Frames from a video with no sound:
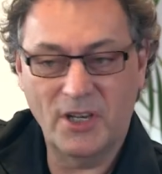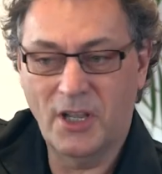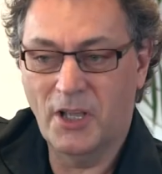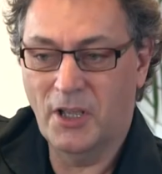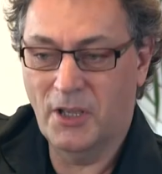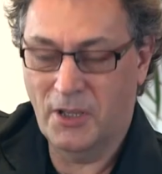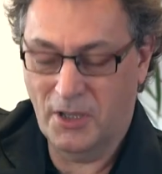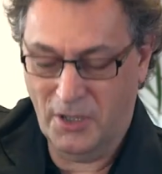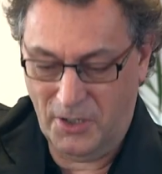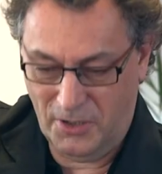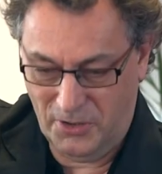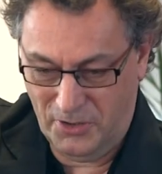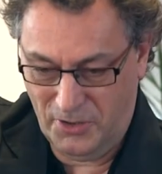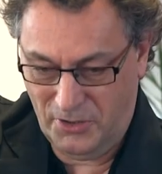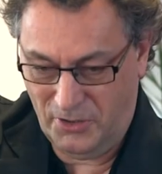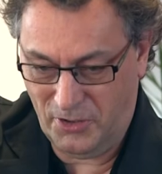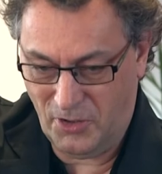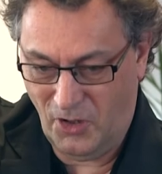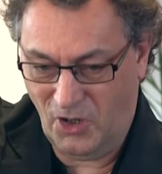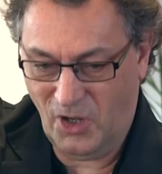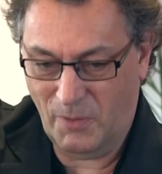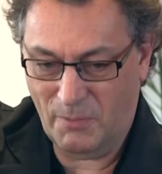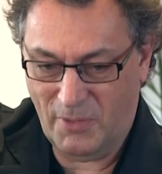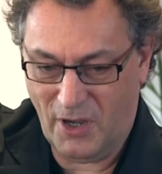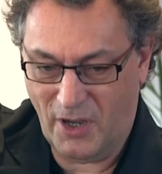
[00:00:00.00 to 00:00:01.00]
mm -hmm. you
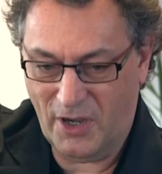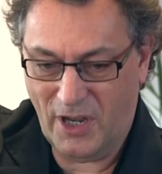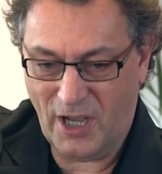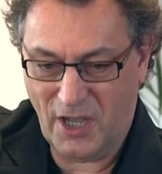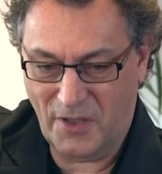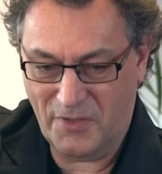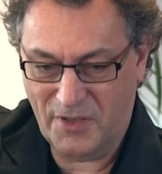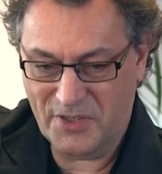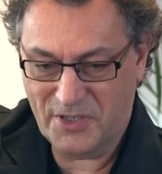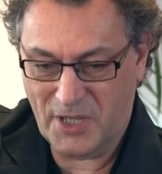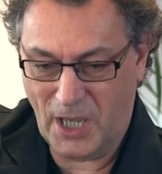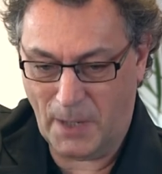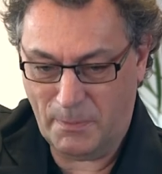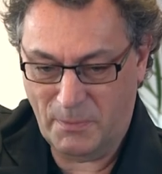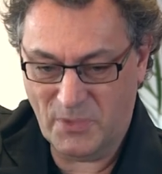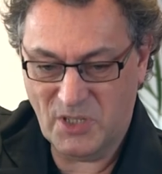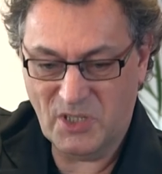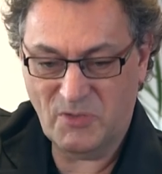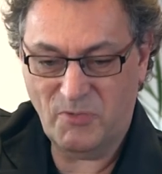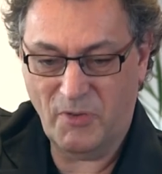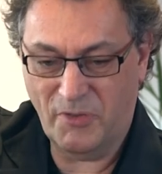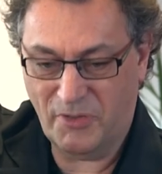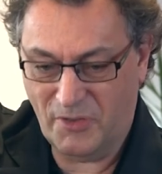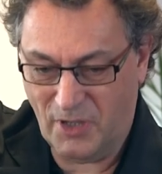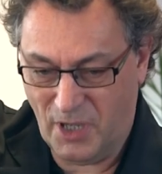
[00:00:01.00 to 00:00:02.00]
talk about how this happens
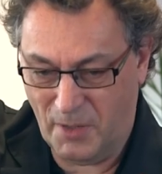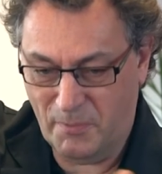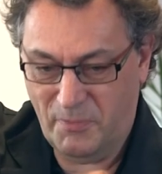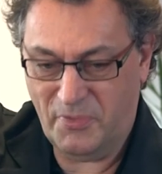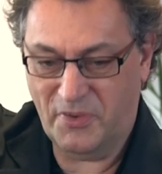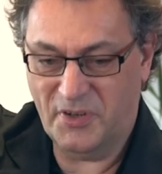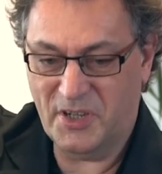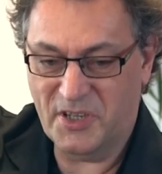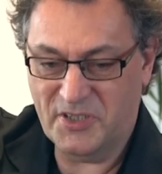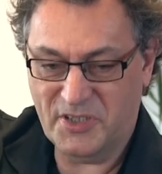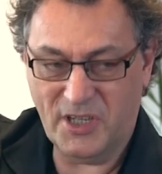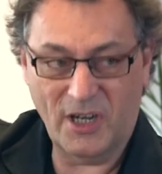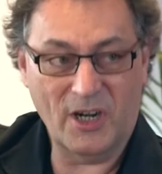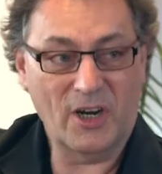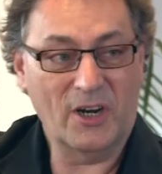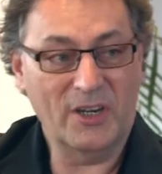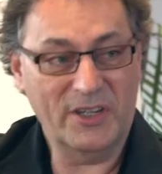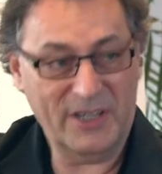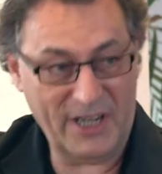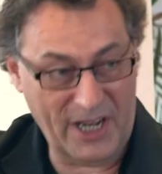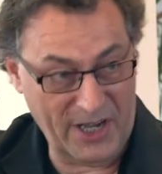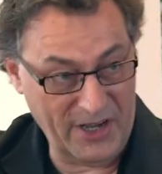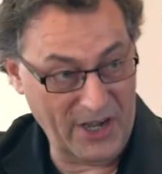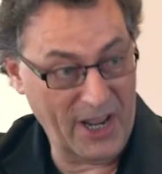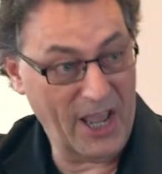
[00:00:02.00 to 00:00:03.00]
with companies that are
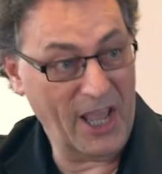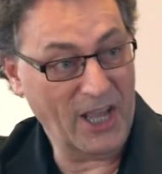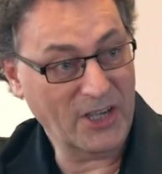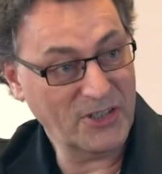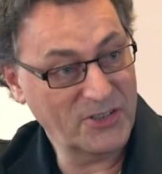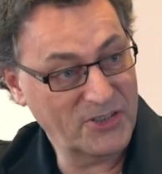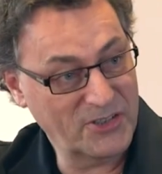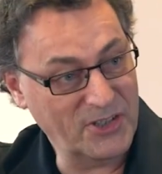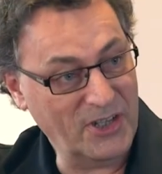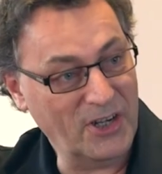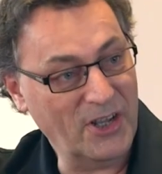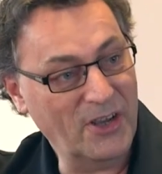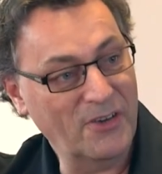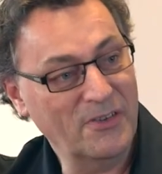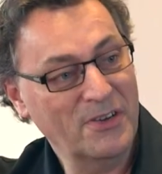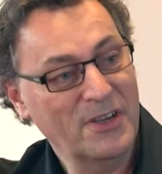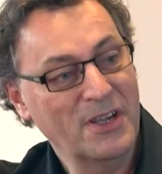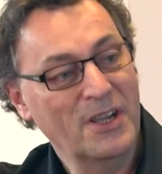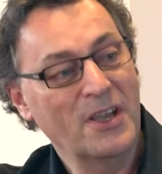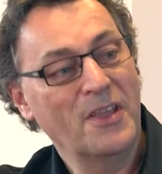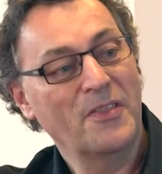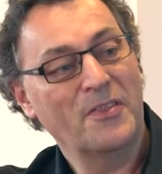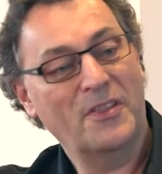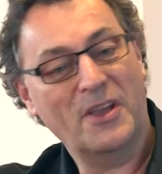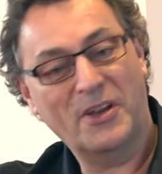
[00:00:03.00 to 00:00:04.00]
10x, you know, mm
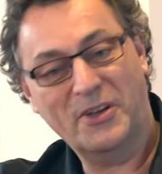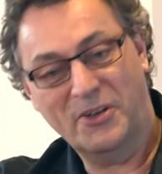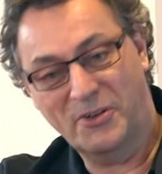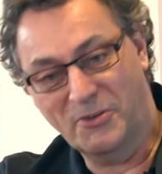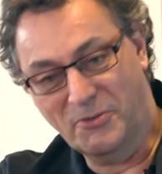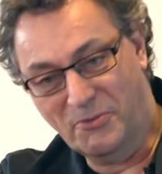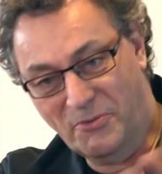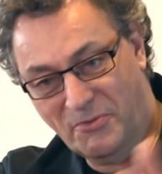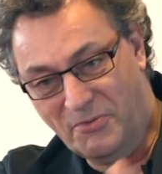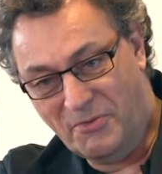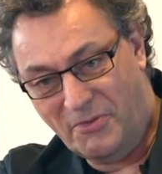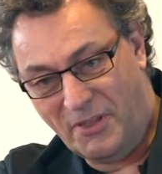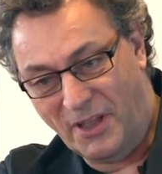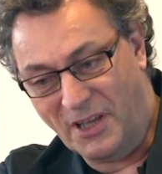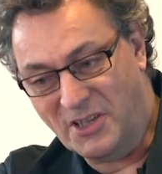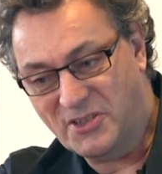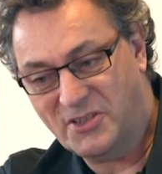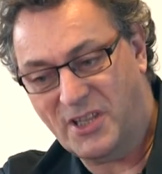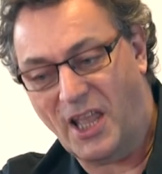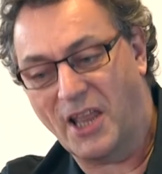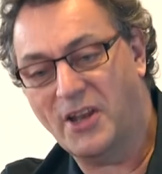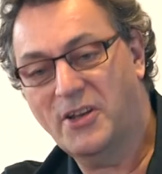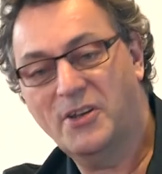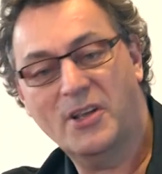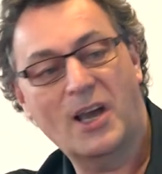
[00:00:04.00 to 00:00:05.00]
-hmm. that mm -hmm. do things
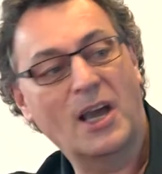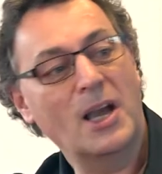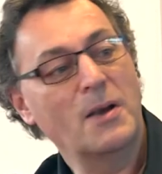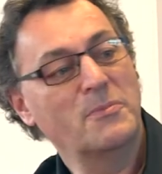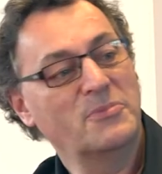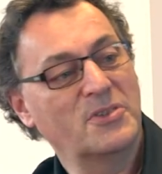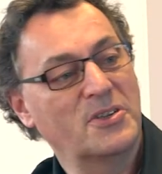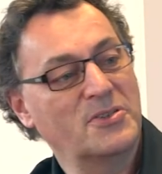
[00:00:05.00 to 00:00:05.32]
10 times